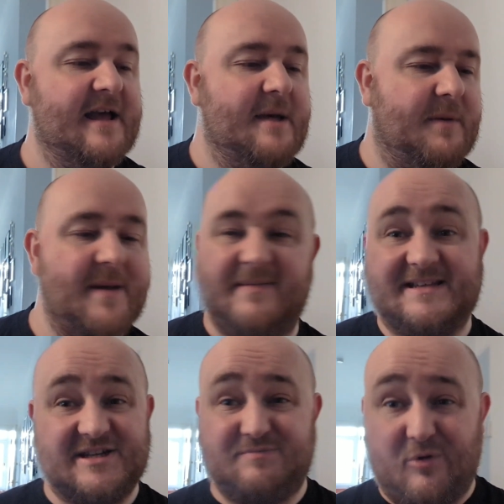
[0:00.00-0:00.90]
But maybe
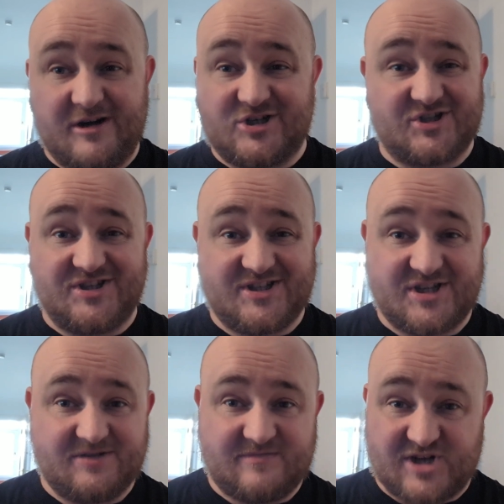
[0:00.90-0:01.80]
this is more adjusted to
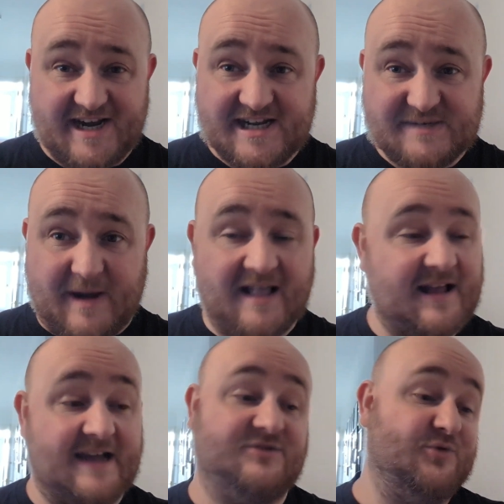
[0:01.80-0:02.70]
the Chinese palate.
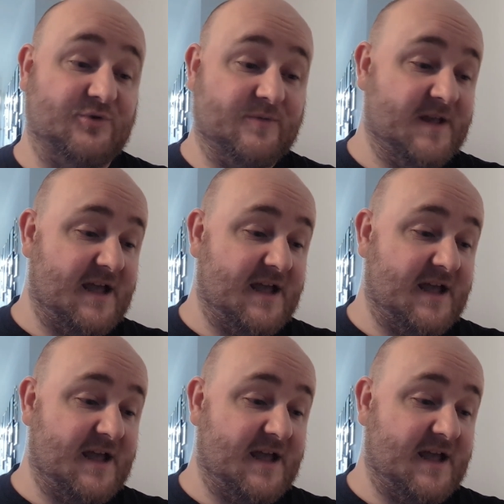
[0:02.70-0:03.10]
I don't know.